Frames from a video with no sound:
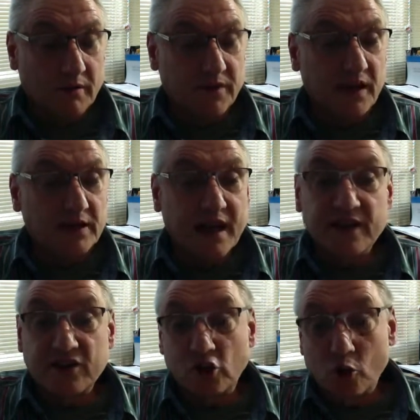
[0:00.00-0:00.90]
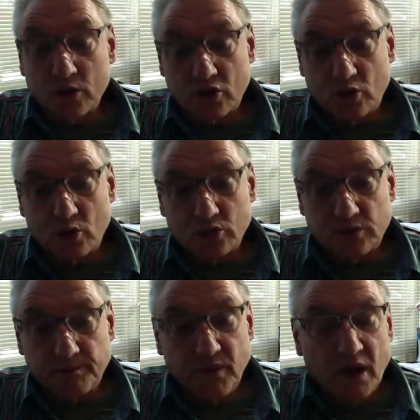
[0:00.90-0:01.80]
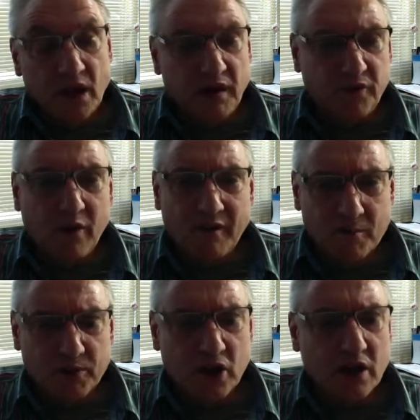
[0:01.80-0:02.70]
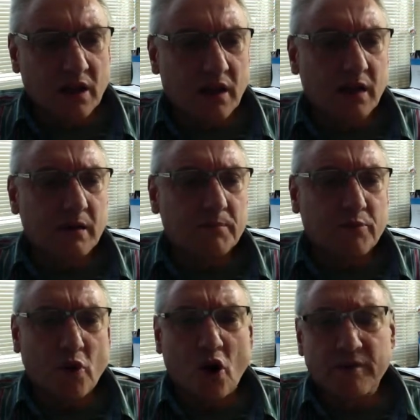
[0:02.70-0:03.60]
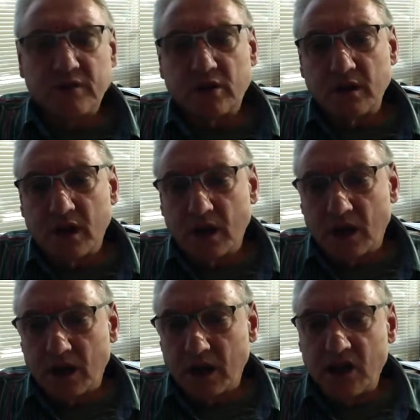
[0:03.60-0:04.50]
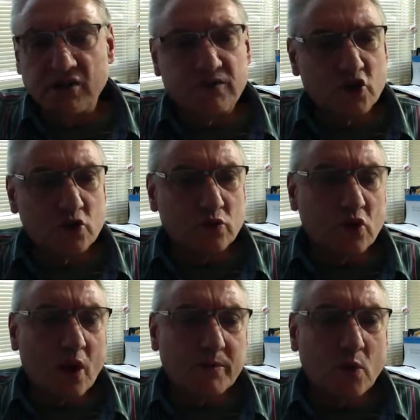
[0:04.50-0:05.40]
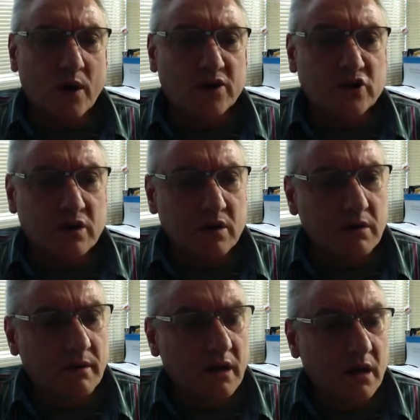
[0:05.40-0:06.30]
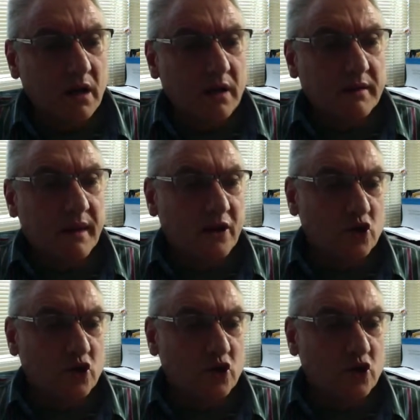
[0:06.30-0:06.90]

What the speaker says: things, anything to do with the course. If you have a particular private, individual type question that